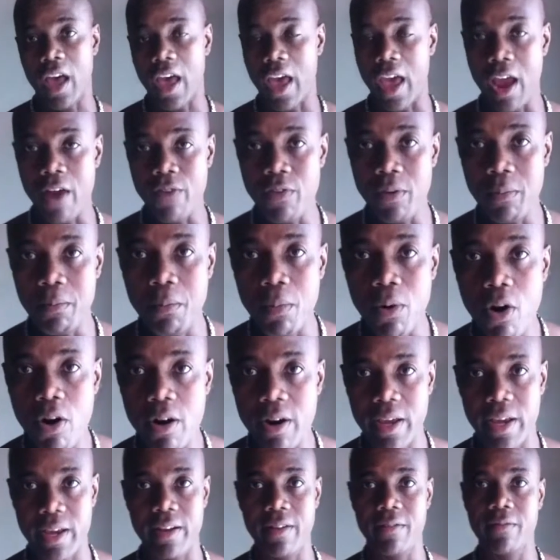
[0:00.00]
every
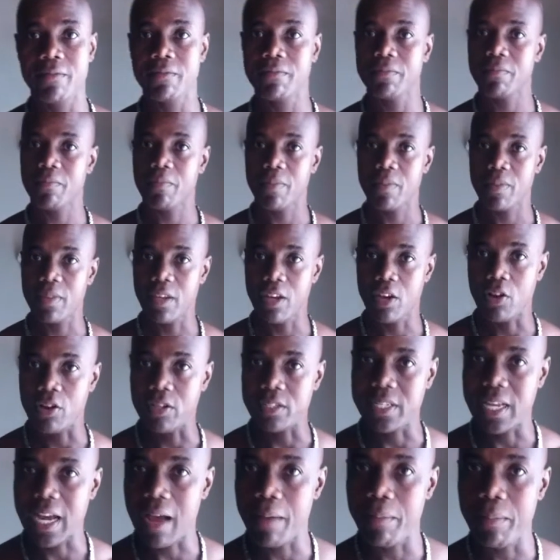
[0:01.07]
morning they
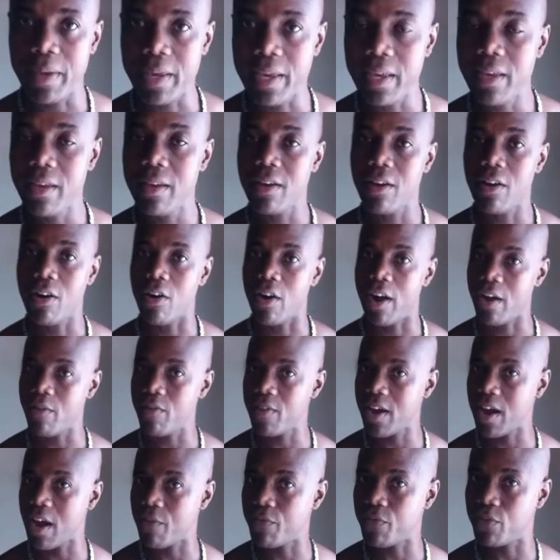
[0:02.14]
contact me, or
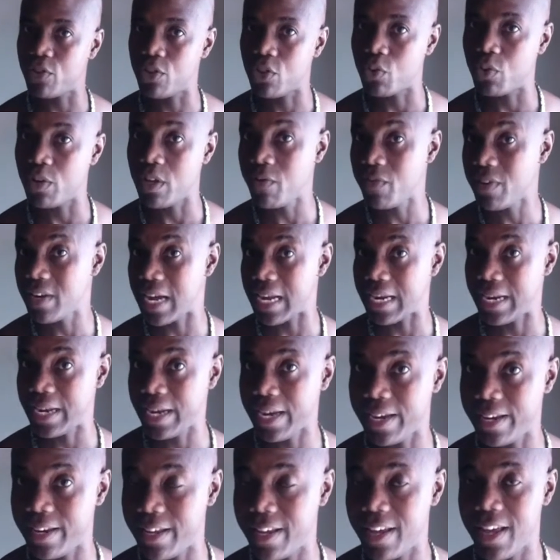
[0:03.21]
every afternoon, even at
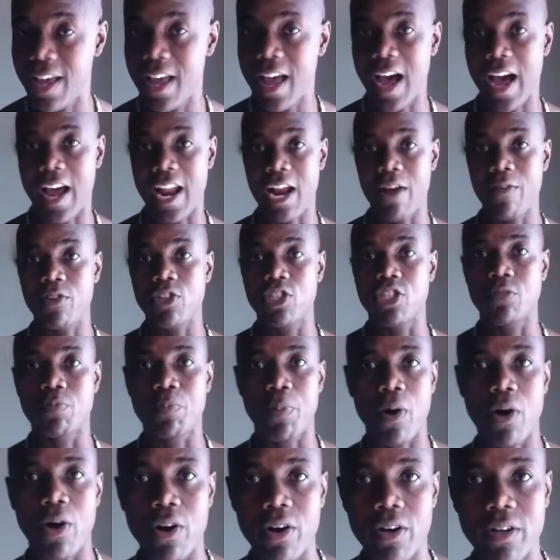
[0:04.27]
night, and I
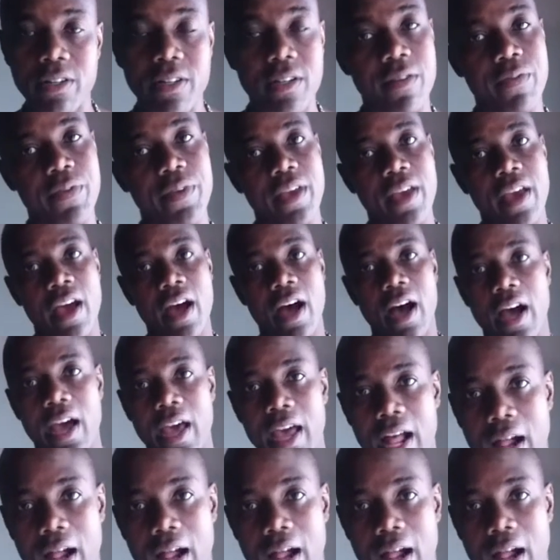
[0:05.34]
respond. I